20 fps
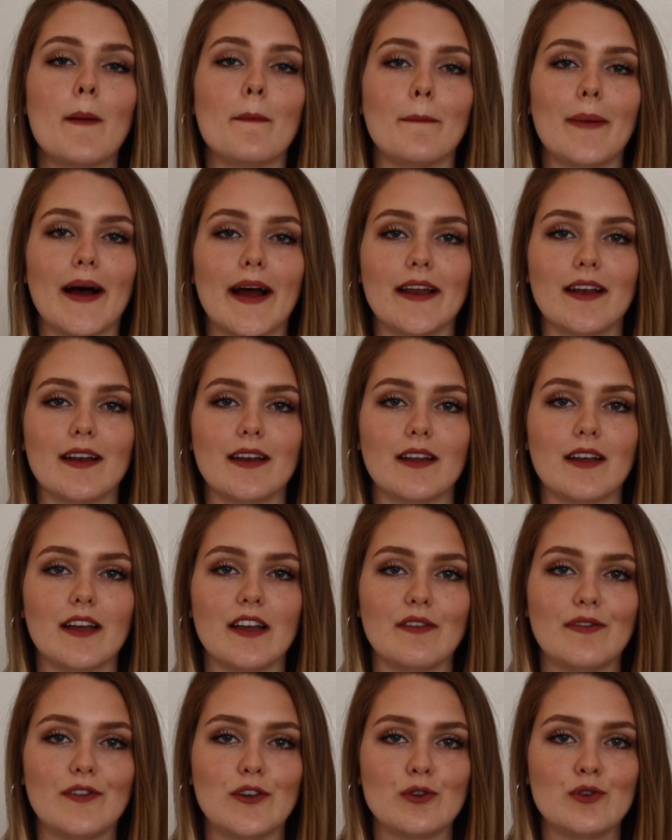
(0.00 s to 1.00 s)
but
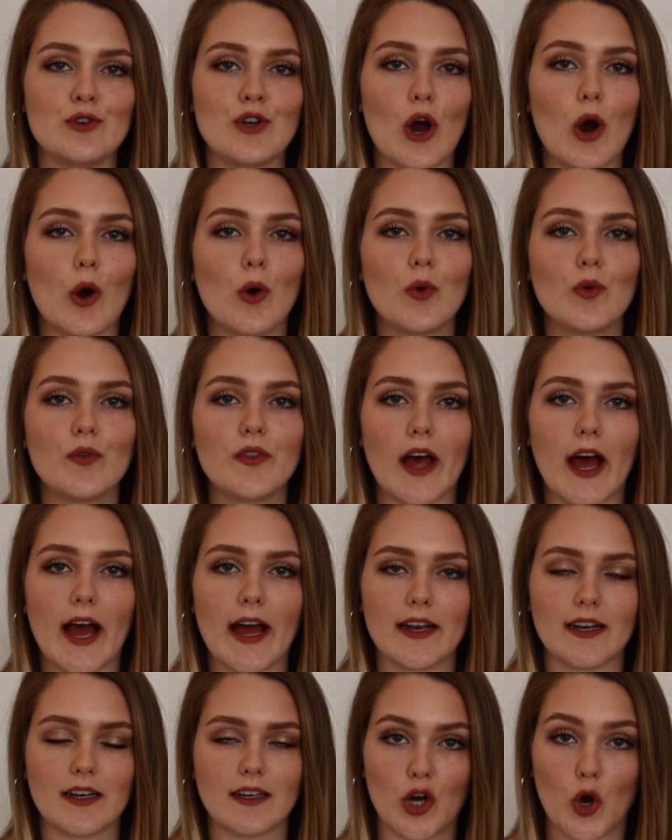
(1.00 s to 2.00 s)
if you know
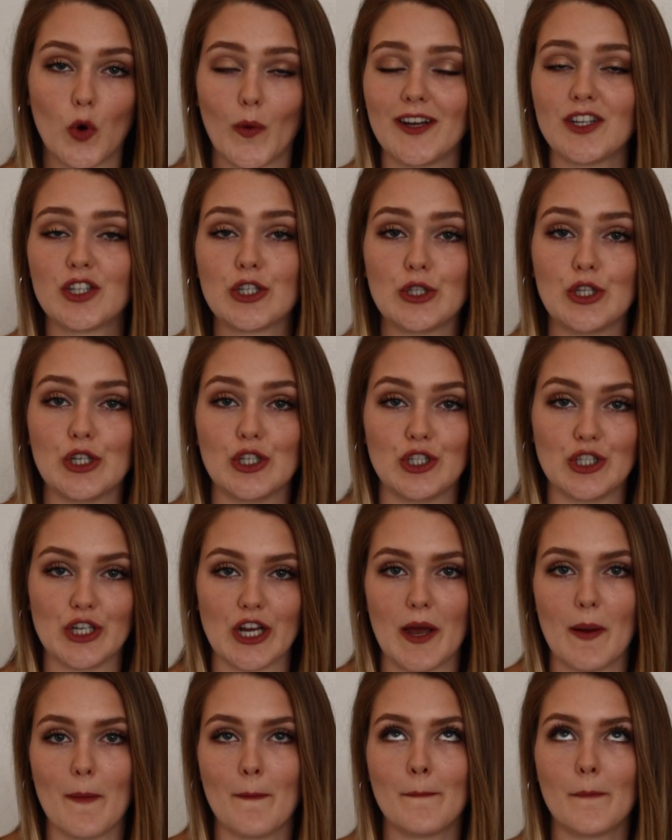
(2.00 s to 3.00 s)
that going to the
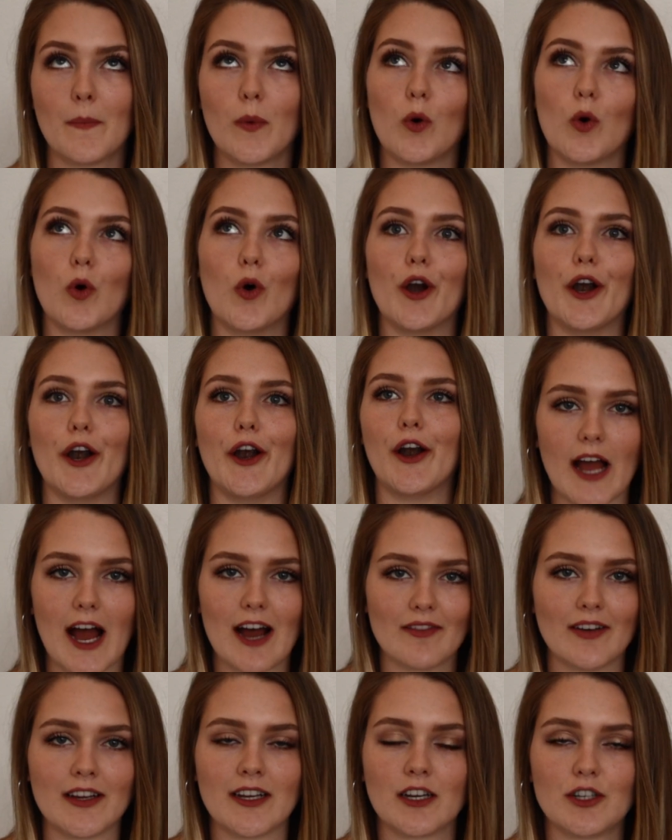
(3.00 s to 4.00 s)
gym or
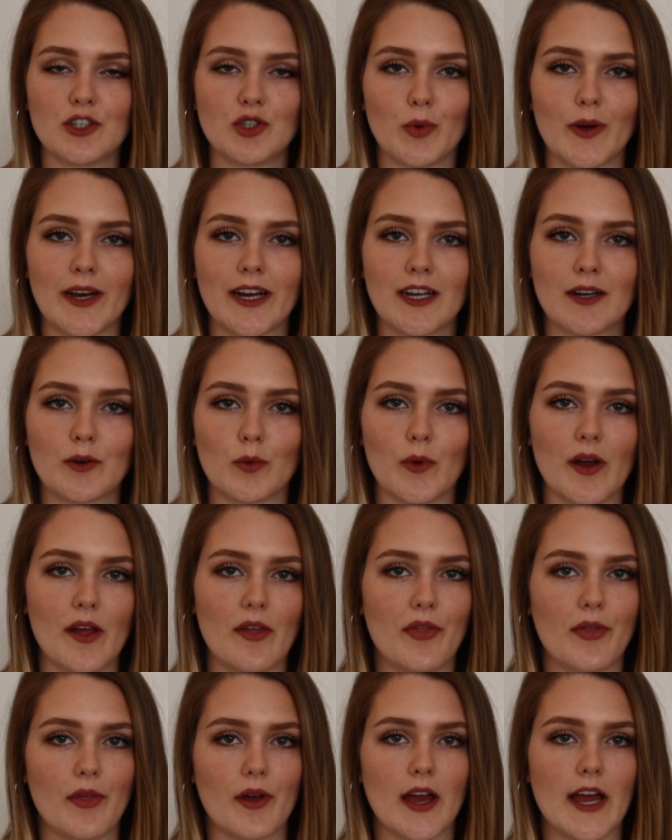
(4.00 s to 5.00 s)
having a drink
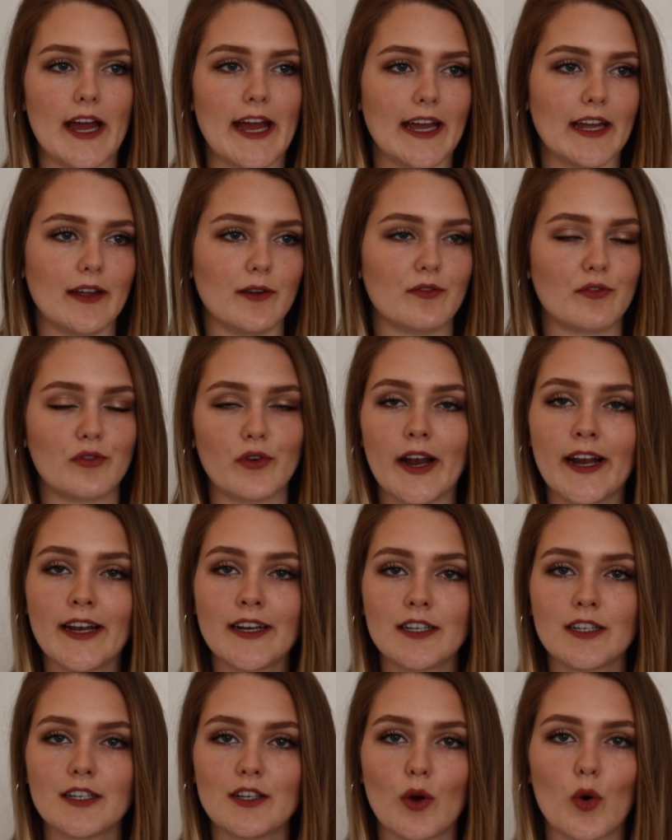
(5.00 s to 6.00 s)
with a
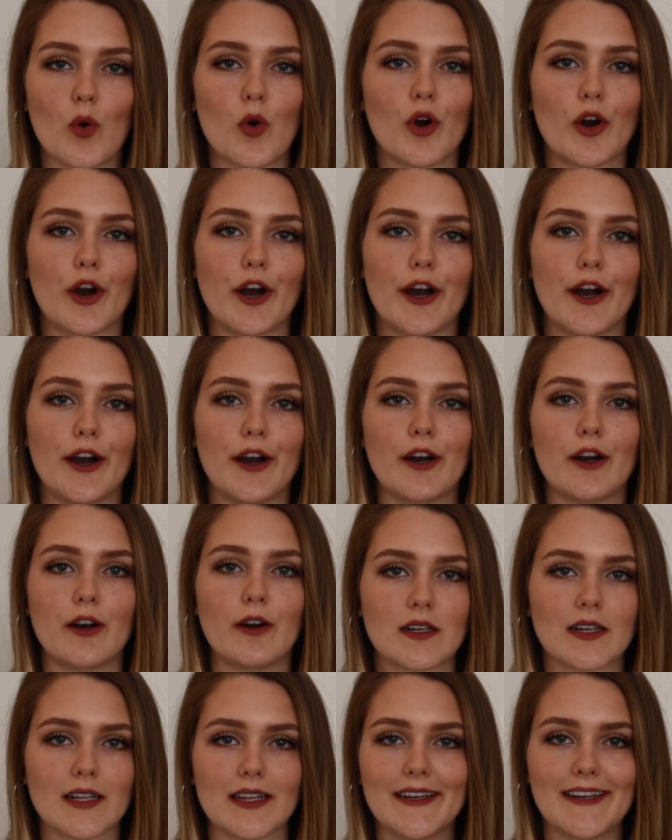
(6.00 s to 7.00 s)
friend or
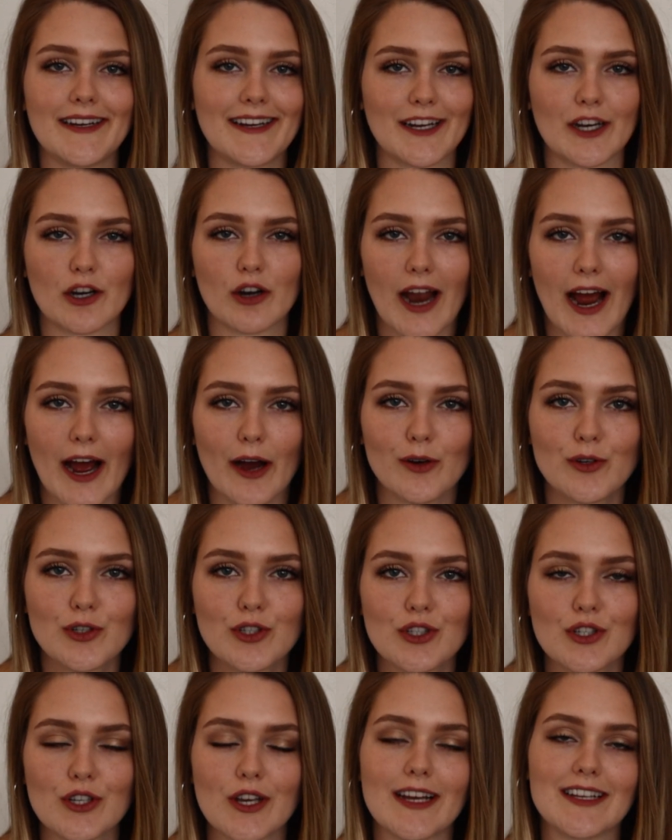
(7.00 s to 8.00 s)
cleaning your
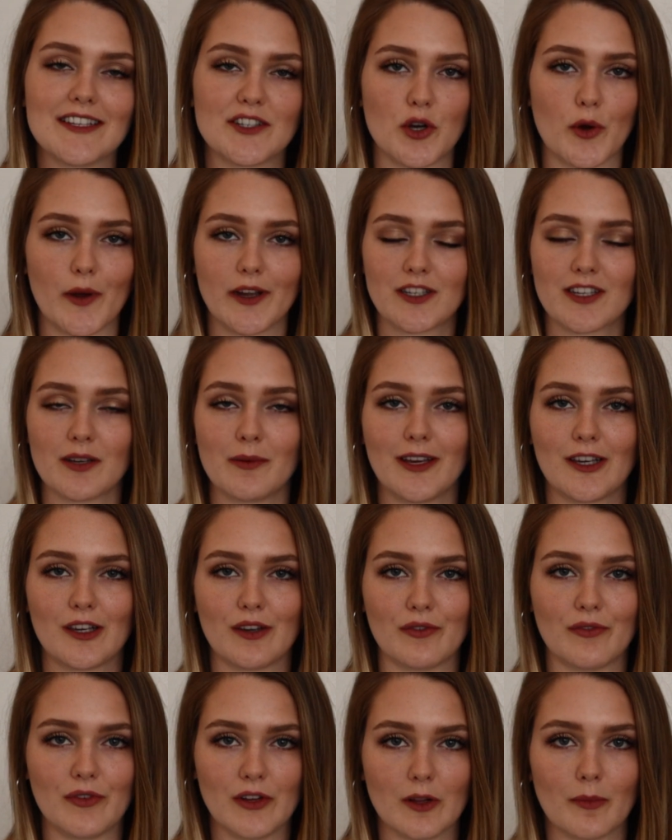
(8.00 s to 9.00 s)
house is going to make
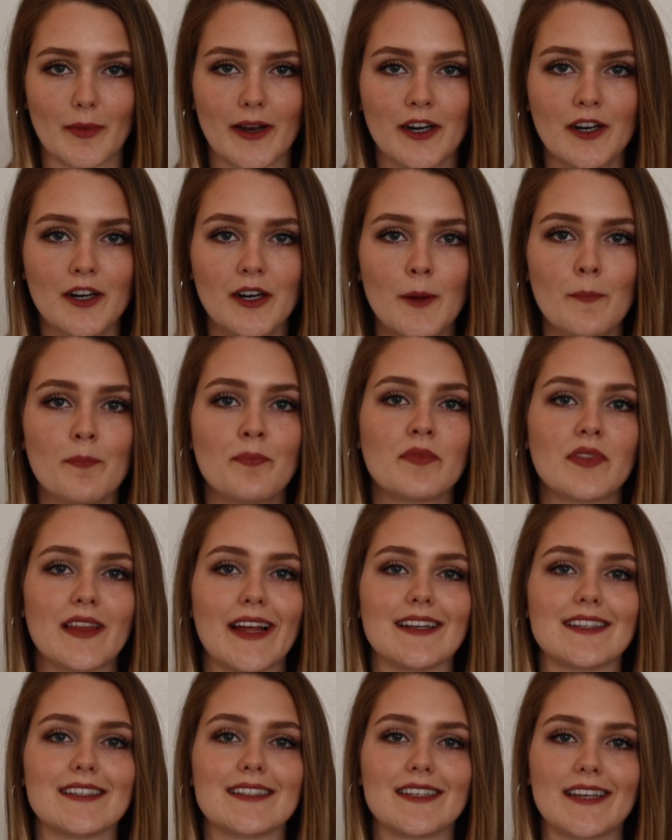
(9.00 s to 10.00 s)
you feel better,
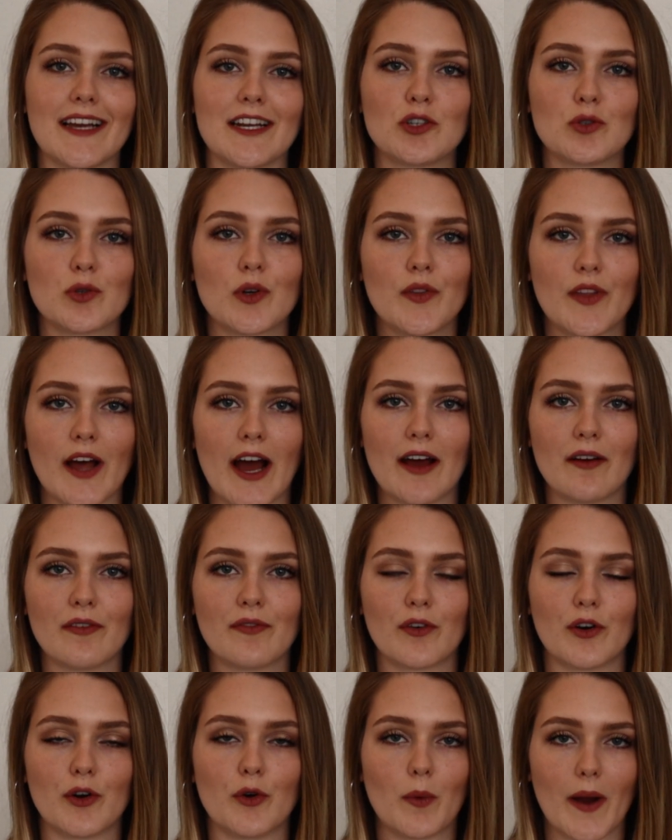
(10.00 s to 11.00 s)
then schedule that
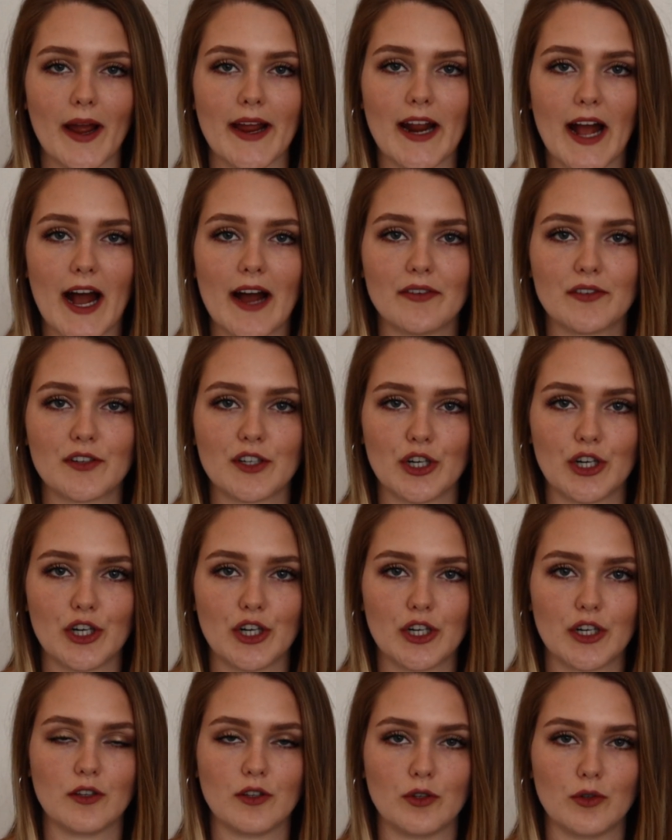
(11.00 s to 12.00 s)
for right
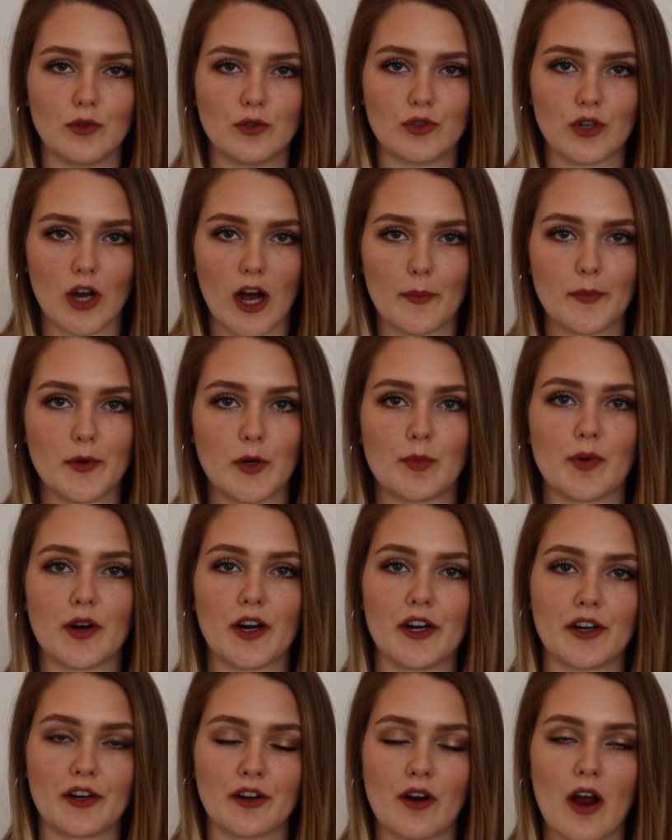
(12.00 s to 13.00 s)
after you drop your
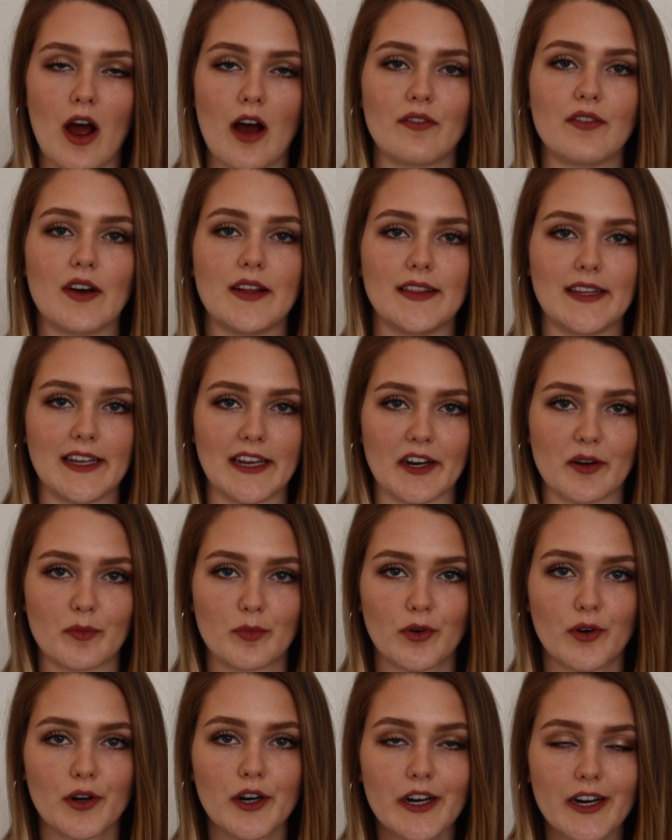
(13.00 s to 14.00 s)
partner off at the
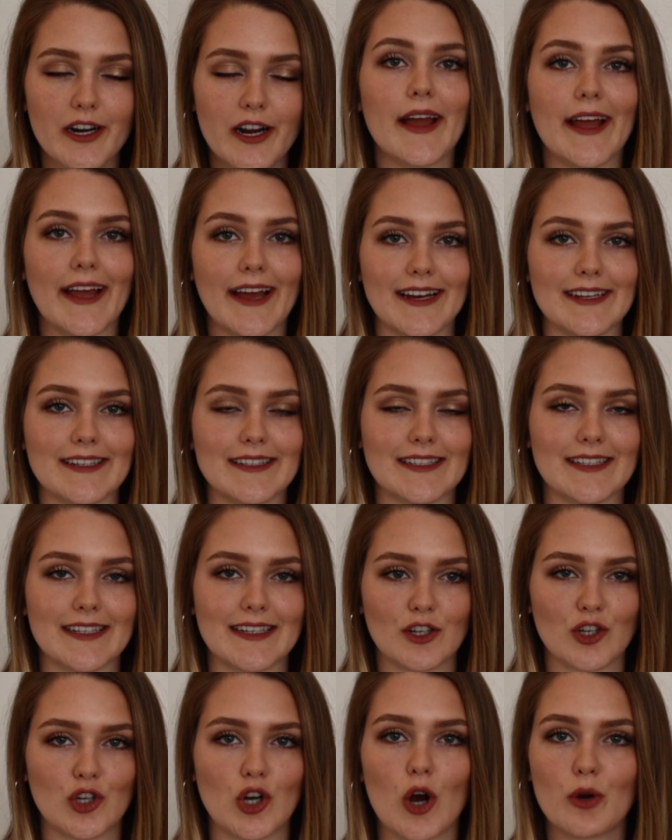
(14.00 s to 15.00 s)
airport, and
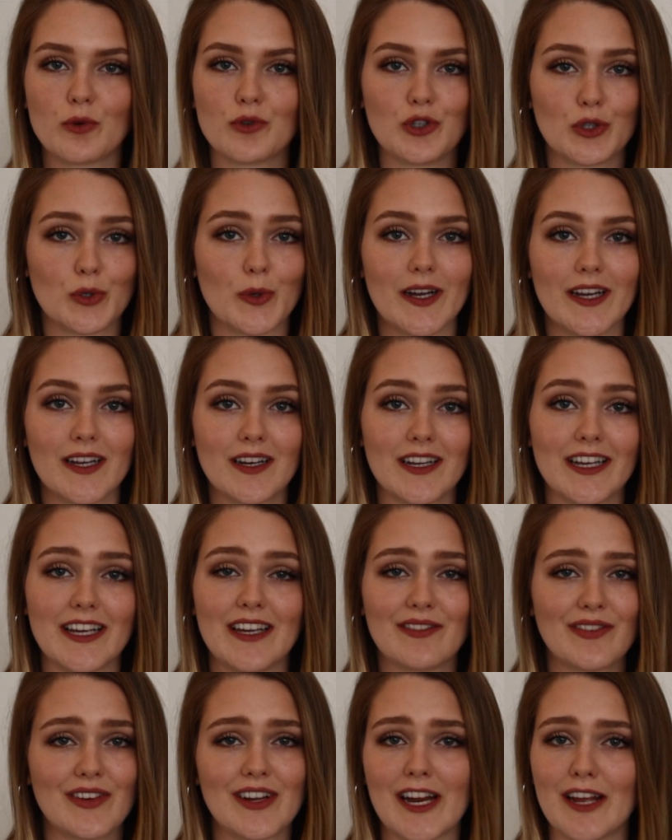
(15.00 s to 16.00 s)
go do it
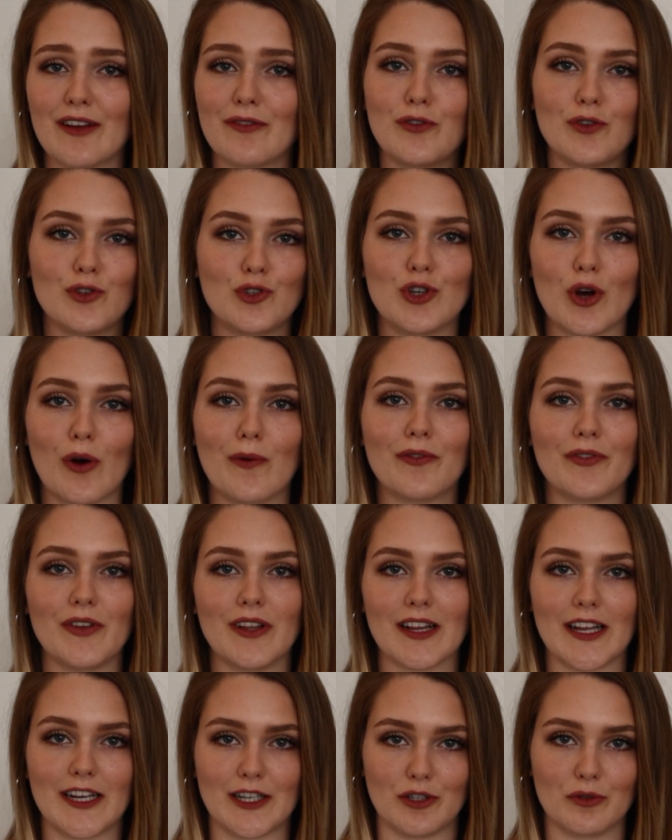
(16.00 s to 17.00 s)
even if you don't
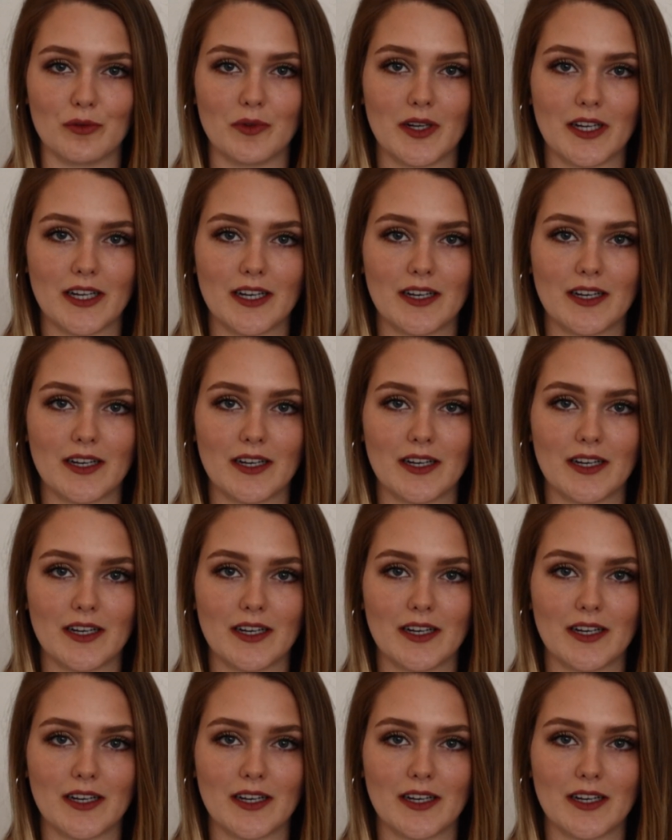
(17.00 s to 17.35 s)
feel like doing